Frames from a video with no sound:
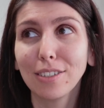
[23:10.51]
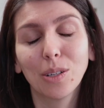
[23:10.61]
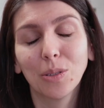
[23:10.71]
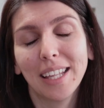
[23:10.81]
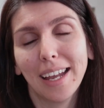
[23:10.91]

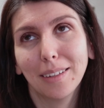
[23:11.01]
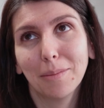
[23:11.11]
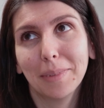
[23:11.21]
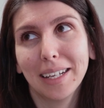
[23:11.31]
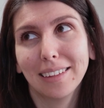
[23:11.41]
So
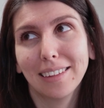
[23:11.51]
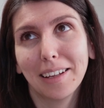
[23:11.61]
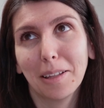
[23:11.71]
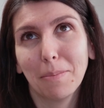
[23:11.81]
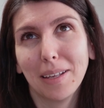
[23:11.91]
that might
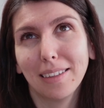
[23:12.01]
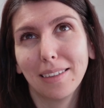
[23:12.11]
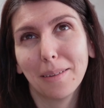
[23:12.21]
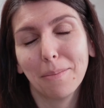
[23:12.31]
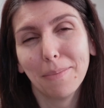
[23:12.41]
not be
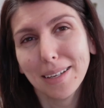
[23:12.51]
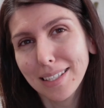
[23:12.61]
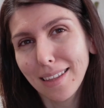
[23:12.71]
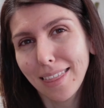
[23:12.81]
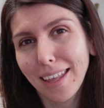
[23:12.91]
the
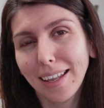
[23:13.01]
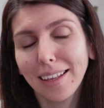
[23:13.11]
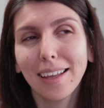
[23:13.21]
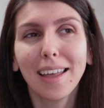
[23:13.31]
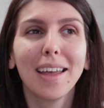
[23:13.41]
best thing,